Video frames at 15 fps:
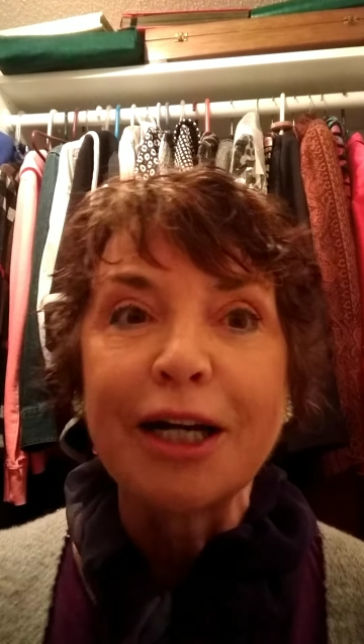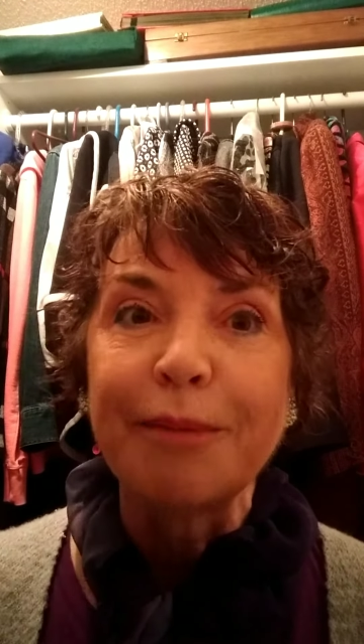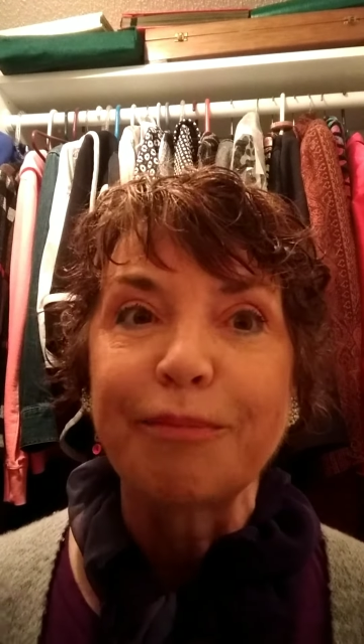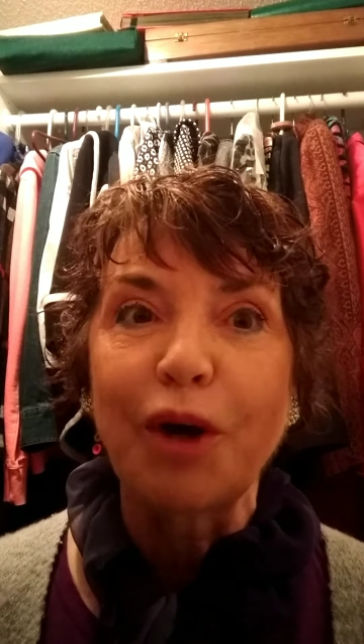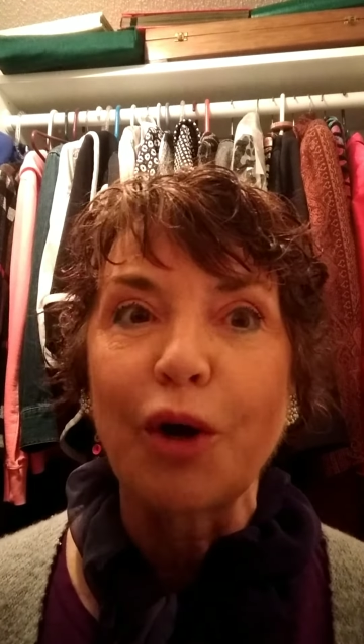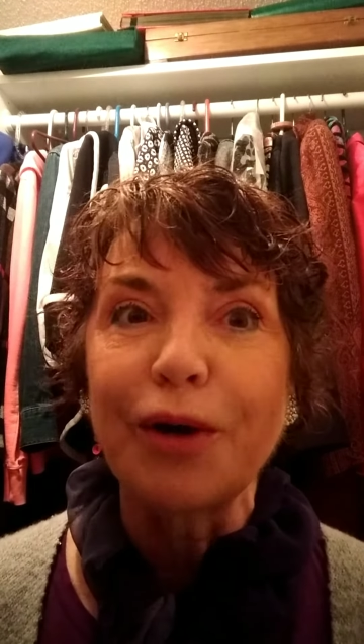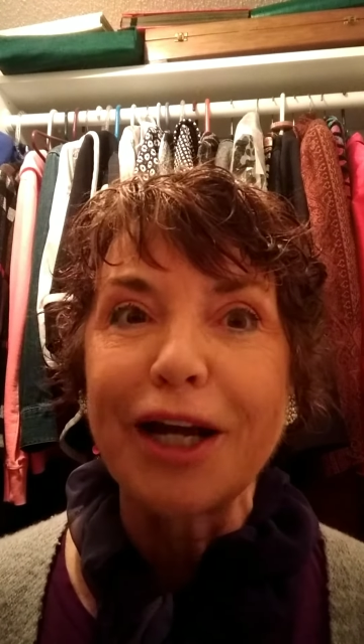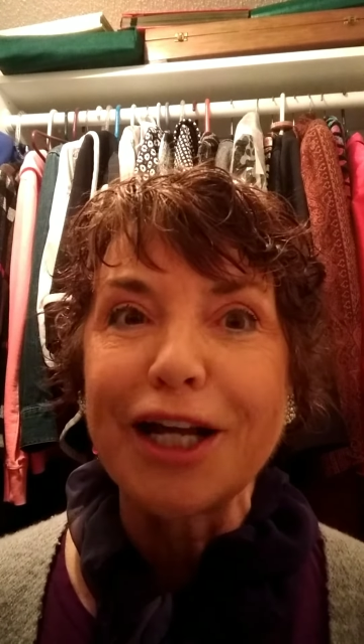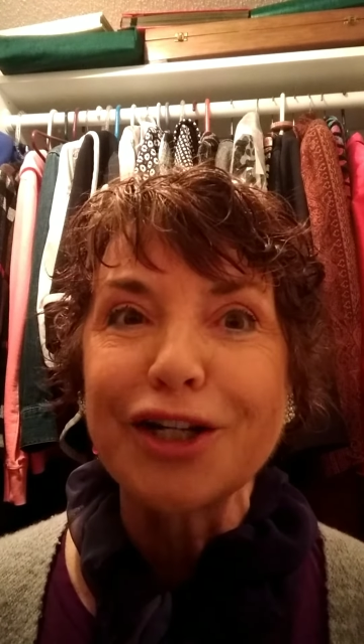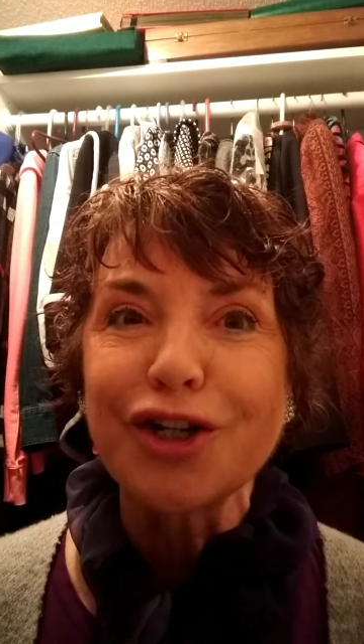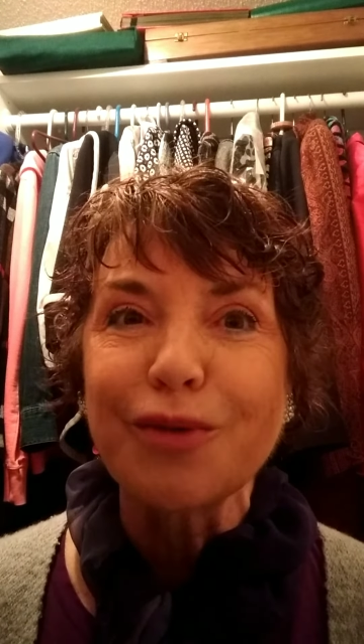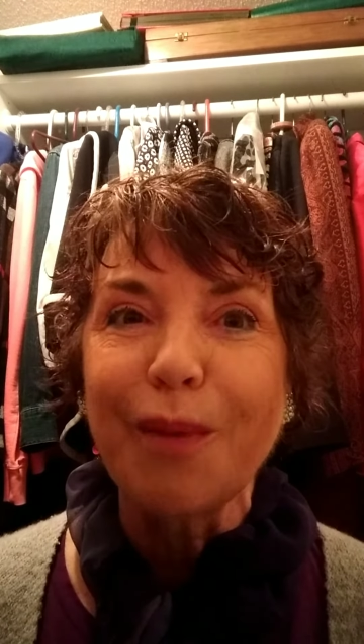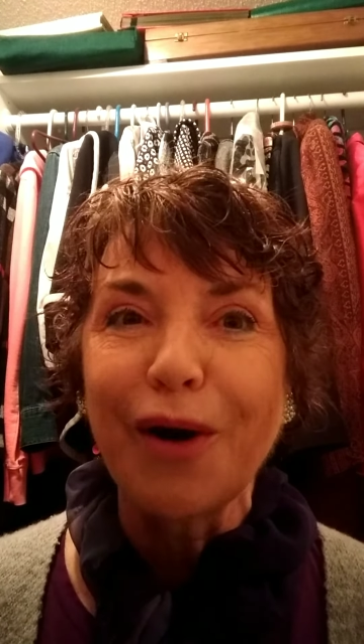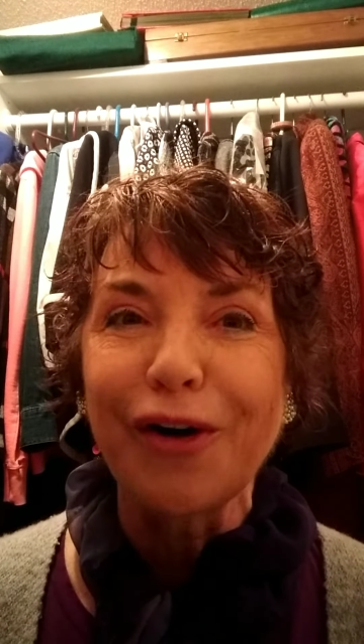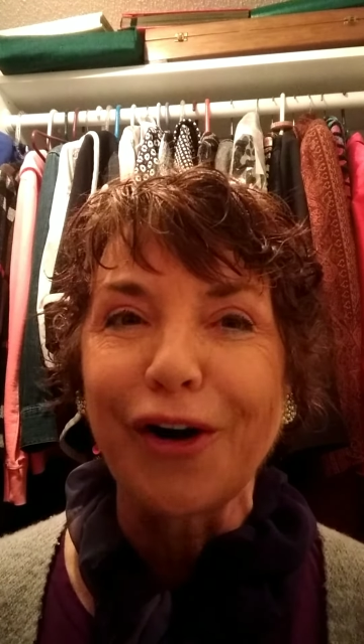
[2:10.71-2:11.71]
I'm going in
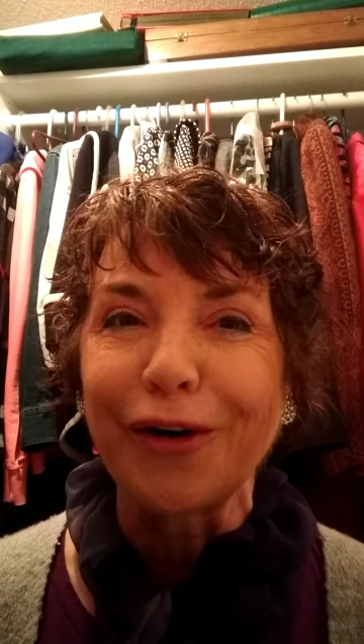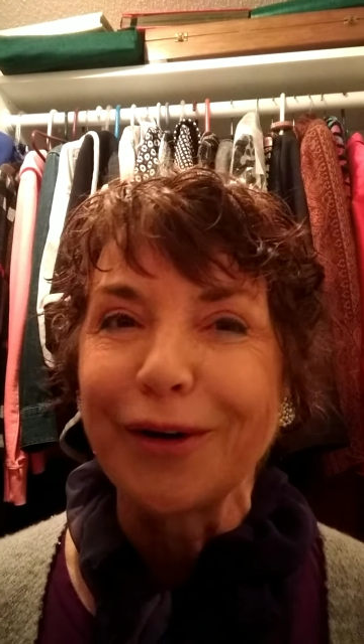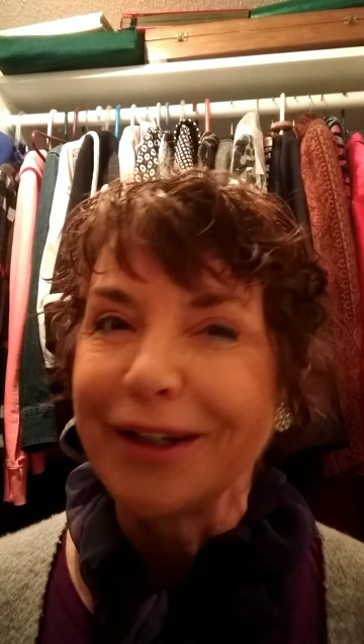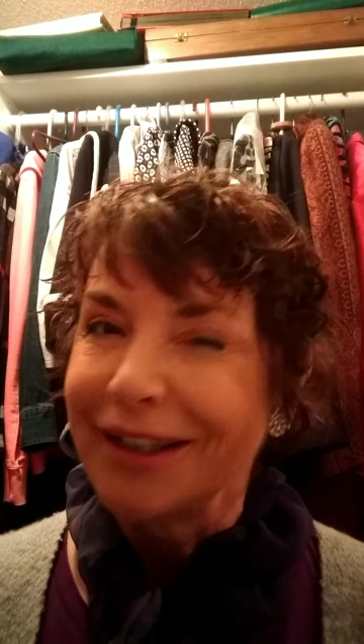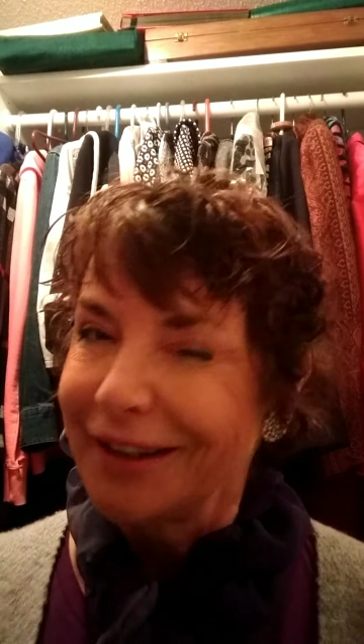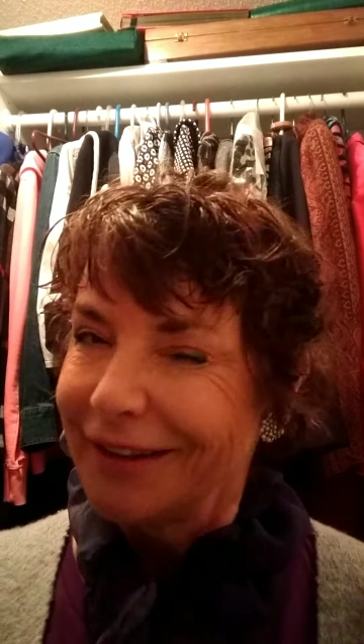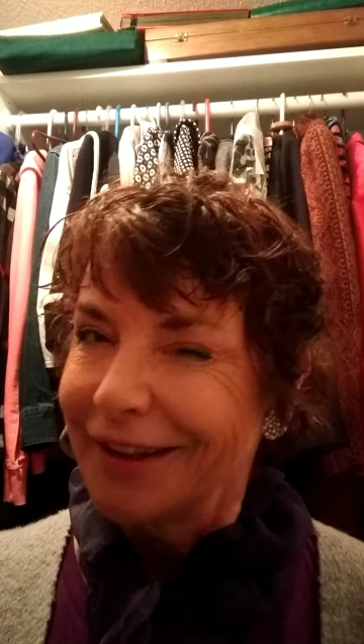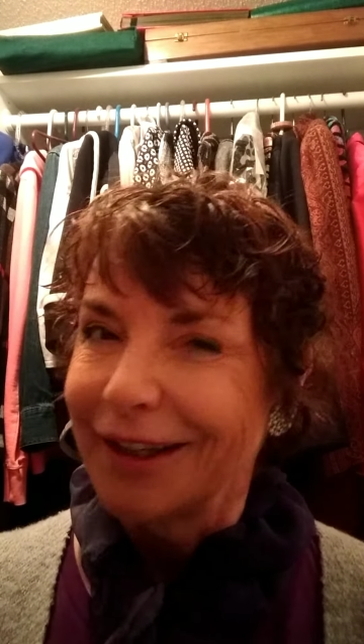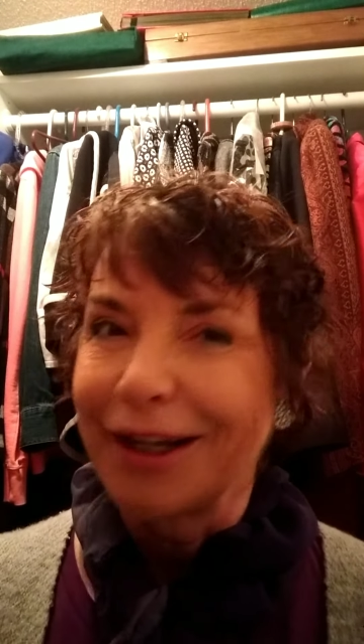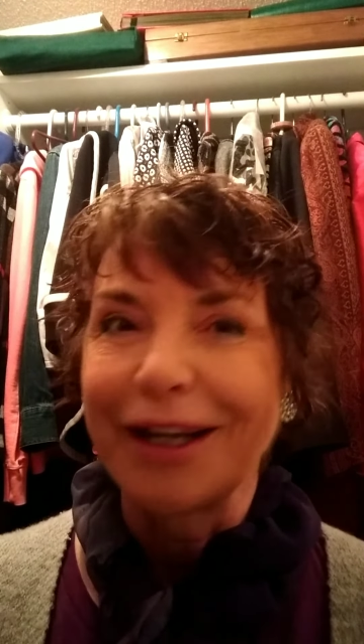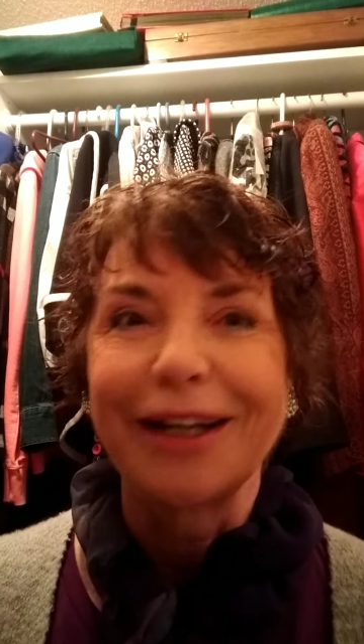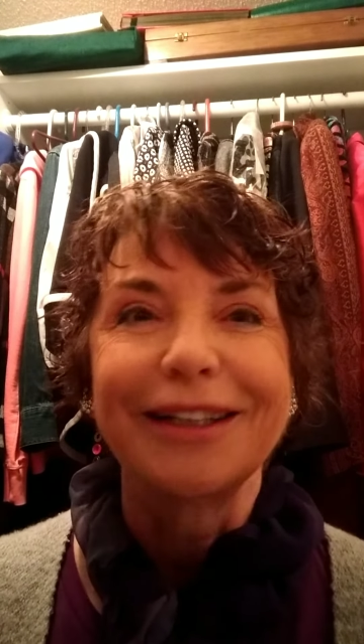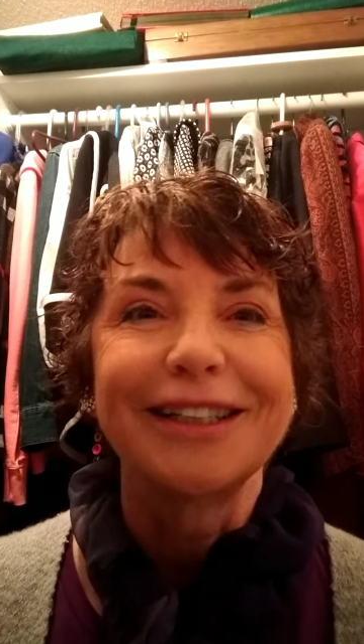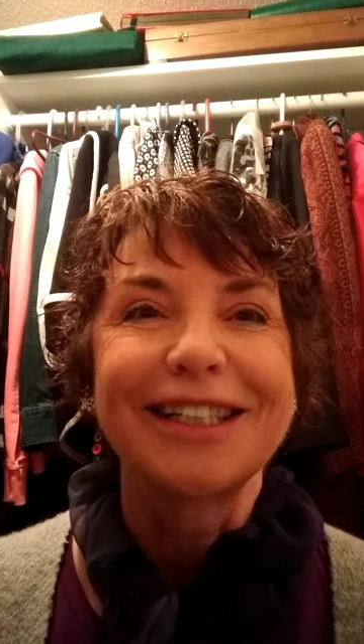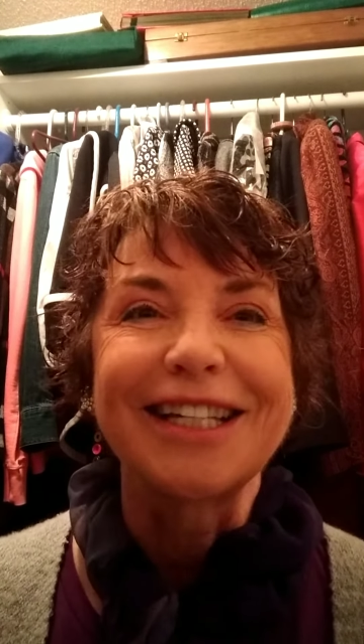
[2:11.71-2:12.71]
tomorrow.
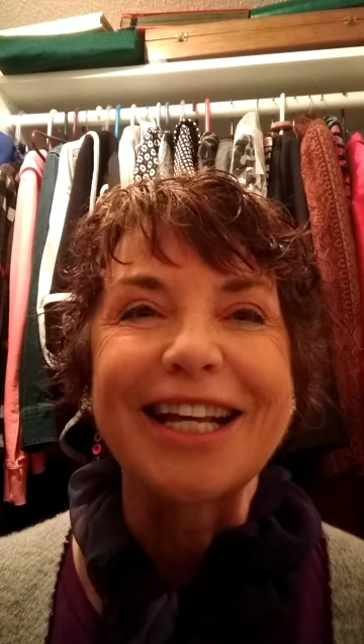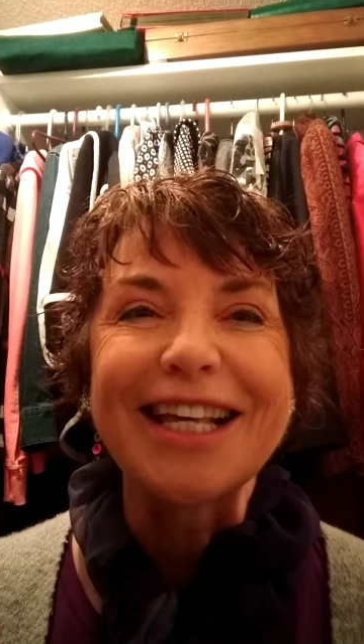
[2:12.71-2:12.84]
See